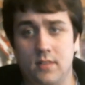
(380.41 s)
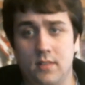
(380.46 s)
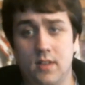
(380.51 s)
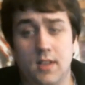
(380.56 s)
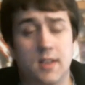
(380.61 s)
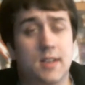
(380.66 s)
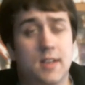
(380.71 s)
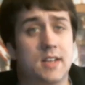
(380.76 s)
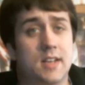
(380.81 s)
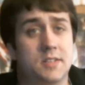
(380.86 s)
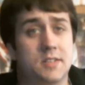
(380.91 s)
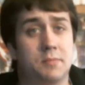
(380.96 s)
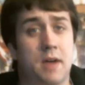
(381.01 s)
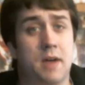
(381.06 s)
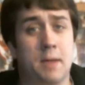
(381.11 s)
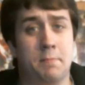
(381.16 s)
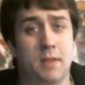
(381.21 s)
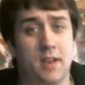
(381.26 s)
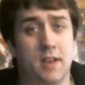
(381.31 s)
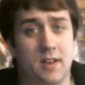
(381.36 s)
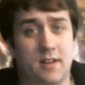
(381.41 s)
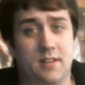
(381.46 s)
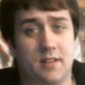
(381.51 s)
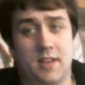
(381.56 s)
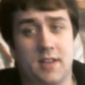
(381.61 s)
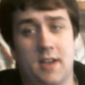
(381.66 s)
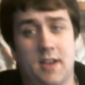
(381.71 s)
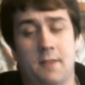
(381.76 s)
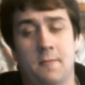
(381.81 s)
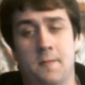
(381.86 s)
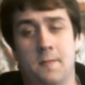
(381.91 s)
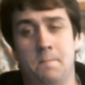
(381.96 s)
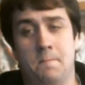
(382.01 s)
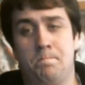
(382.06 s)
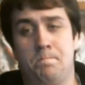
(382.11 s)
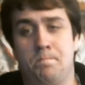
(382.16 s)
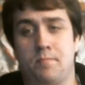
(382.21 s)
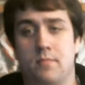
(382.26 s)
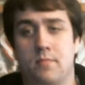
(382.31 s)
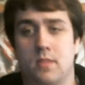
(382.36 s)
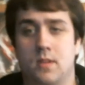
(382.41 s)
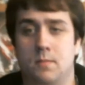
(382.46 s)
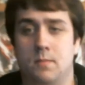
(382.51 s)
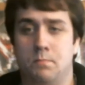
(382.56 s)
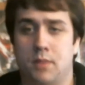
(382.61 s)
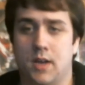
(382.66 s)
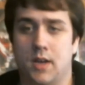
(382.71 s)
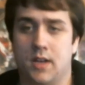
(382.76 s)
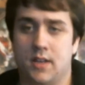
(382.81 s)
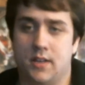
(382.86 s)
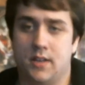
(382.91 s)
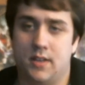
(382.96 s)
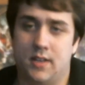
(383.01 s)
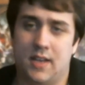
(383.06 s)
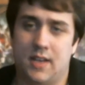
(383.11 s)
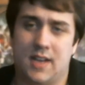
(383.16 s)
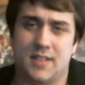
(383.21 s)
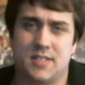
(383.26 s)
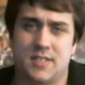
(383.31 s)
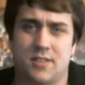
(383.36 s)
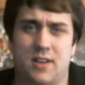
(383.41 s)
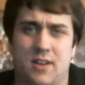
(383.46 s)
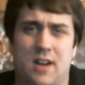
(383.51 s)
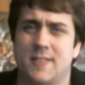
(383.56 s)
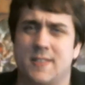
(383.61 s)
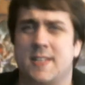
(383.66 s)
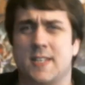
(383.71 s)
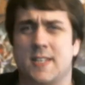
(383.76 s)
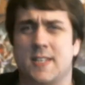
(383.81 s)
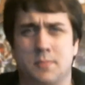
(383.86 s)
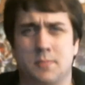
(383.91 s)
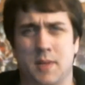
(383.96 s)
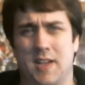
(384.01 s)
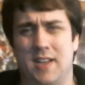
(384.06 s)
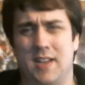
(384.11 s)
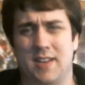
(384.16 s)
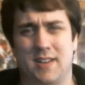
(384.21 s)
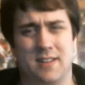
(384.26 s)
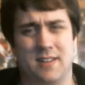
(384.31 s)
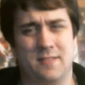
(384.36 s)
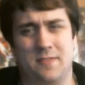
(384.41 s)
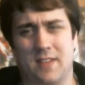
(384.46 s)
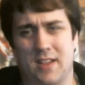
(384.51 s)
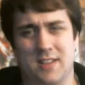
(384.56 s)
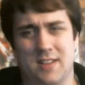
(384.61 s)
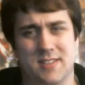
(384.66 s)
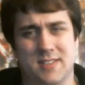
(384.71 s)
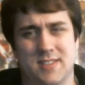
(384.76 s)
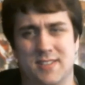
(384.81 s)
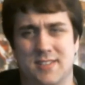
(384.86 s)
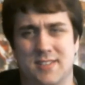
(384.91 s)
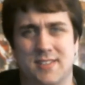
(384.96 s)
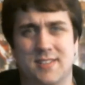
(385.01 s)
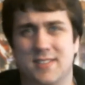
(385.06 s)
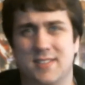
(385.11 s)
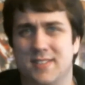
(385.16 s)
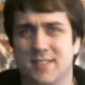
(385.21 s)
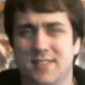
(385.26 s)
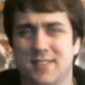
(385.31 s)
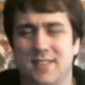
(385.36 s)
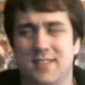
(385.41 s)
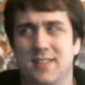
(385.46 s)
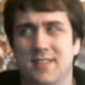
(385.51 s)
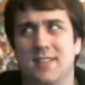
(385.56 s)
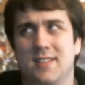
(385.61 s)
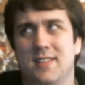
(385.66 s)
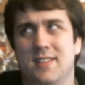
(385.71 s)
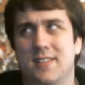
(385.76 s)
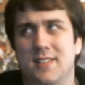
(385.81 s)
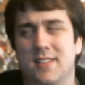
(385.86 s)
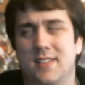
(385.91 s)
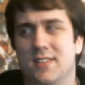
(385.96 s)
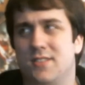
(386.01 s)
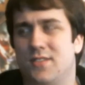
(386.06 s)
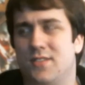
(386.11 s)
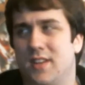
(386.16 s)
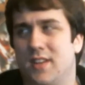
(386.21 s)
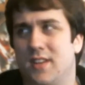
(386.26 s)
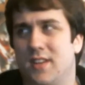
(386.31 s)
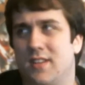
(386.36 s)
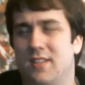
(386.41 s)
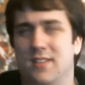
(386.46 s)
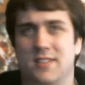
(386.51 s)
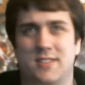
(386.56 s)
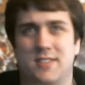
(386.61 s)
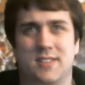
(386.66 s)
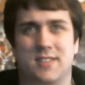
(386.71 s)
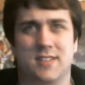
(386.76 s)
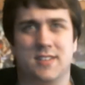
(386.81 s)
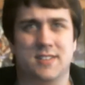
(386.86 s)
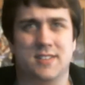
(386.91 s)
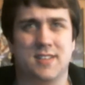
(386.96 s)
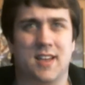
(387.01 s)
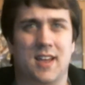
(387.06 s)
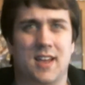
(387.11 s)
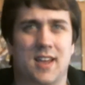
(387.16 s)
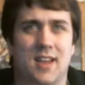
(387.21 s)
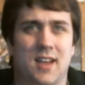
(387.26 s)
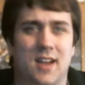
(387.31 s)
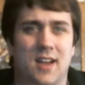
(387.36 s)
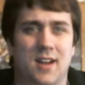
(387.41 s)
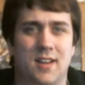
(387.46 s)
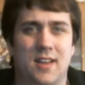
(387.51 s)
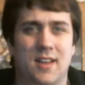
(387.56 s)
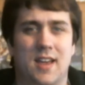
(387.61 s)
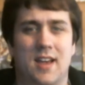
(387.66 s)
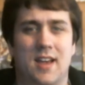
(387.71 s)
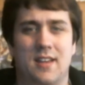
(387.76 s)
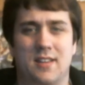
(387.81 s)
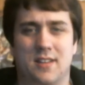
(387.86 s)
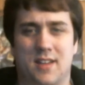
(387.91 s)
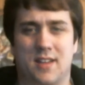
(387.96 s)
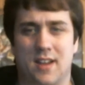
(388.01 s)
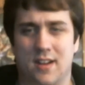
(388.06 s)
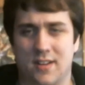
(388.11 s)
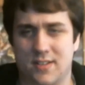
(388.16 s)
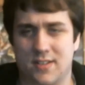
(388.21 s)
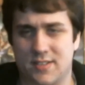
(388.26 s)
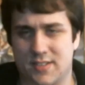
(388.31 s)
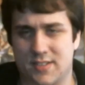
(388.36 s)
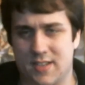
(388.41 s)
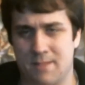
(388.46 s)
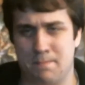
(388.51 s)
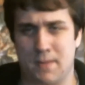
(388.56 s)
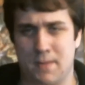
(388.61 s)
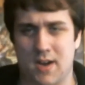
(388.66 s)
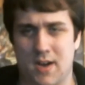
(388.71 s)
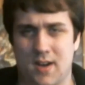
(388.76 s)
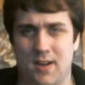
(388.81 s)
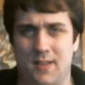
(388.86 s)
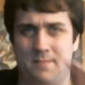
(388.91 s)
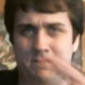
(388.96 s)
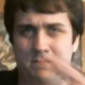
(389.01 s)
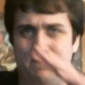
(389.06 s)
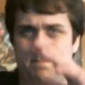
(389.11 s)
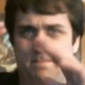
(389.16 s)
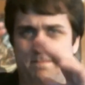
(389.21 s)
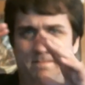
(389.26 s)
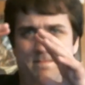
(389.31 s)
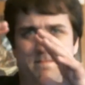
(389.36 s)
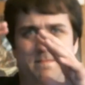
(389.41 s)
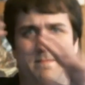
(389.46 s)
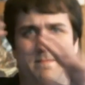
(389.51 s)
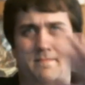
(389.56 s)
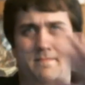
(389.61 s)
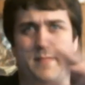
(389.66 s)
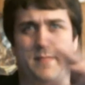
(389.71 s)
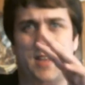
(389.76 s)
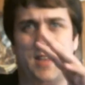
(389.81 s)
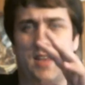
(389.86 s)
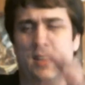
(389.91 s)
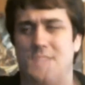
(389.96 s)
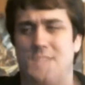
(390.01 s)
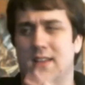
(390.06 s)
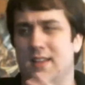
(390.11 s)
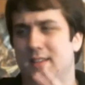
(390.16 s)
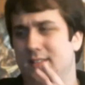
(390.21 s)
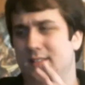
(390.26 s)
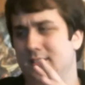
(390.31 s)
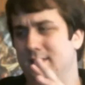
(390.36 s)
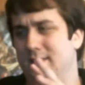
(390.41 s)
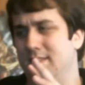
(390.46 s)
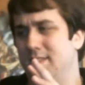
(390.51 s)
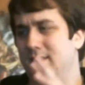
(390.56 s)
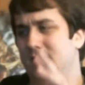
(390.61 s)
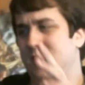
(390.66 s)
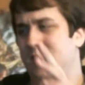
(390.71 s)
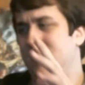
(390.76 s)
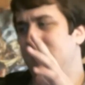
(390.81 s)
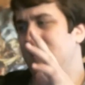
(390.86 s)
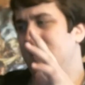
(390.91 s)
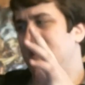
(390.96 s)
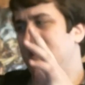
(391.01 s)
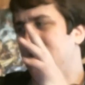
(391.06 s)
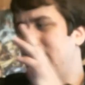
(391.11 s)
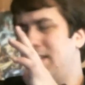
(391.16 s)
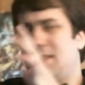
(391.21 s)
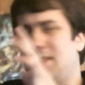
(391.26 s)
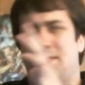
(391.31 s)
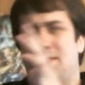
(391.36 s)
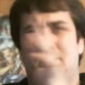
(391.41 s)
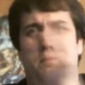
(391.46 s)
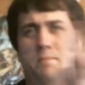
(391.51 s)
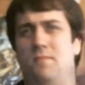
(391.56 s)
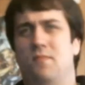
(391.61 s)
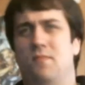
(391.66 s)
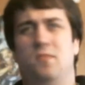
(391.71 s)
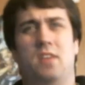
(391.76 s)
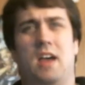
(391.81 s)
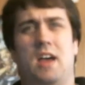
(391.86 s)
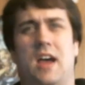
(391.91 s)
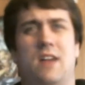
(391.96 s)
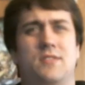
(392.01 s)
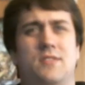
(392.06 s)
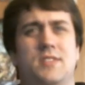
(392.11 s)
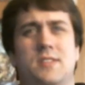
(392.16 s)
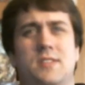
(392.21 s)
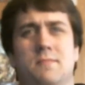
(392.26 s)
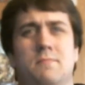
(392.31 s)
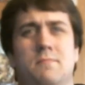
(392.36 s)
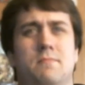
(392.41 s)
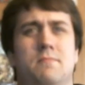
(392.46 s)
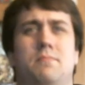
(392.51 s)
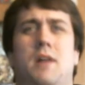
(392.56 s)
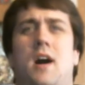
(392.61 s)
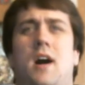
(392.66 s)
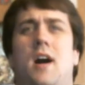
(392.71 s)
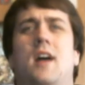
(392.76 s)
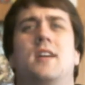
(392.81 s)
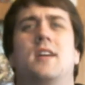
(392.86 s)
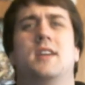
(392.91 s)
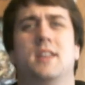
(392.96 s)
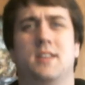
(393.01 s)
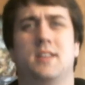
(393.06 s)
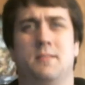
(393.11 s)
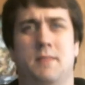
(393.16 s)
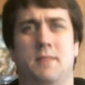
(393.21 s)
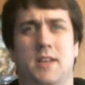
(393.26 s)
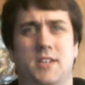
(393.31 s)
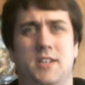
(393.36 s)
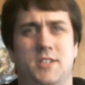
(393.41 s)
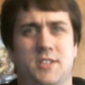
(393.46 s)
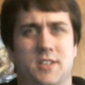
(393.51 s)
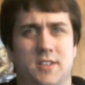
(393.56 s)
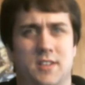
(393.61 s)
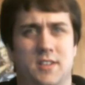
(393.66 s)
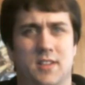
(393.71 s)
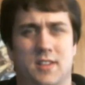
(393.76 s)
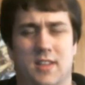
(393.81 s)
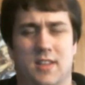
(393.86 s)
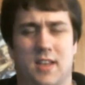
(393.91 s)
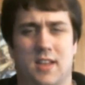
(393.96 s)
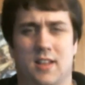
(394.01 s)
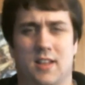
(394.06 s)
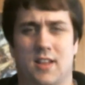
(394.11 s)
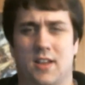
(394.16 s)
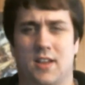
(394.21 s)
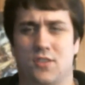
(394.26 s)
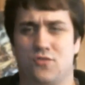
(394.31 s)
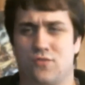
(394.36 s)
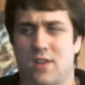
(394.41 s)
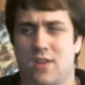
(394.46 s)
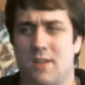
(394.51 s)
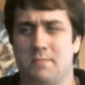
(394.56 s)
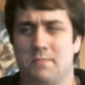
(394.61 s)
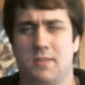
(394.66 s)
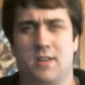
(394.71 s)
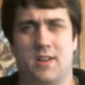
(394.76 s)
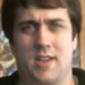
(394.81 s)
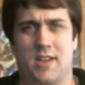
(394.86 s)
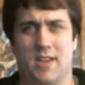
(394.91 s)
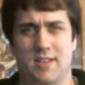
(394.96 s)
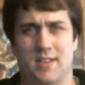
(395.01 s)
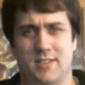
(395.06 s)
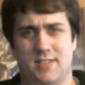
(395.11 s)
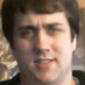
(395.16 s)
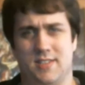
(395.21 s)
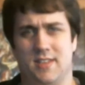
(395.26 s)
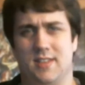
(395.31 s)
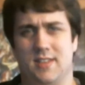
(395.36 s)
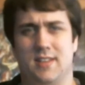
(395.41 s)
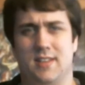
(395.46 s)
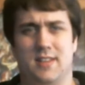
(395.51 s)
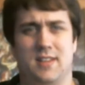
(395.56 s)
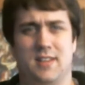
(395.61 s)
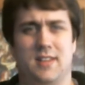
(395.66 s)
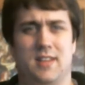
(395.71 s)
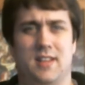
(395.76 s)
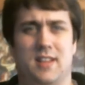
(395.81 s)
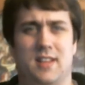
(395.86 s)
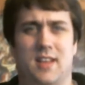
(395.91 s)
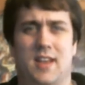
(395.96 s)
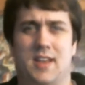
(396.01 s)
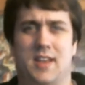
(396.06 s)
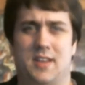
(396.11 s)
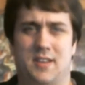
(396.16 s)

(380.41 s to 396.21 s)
That's my opinion on that one. But, yeah, so how it's explained in Fates is ridiculous. It's like, oh yeah, your characters get married, and then they have some pocket dimension that they can, like, drop their kids in, and then they, like,